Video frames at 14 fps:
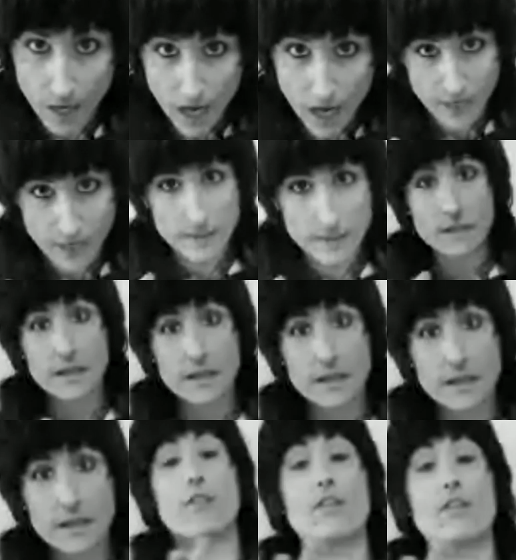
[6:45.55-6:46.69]
But
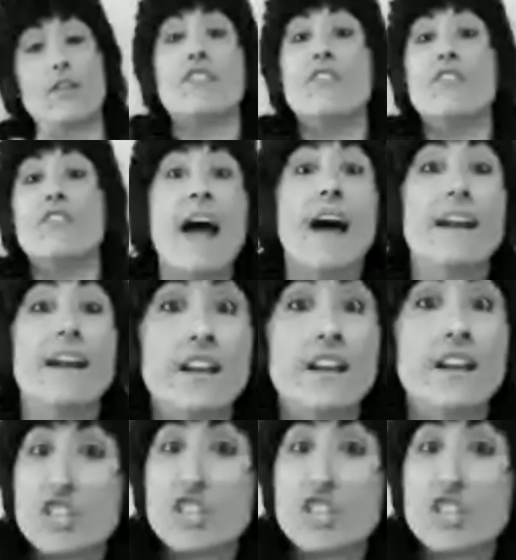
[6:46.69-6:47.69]
other than that,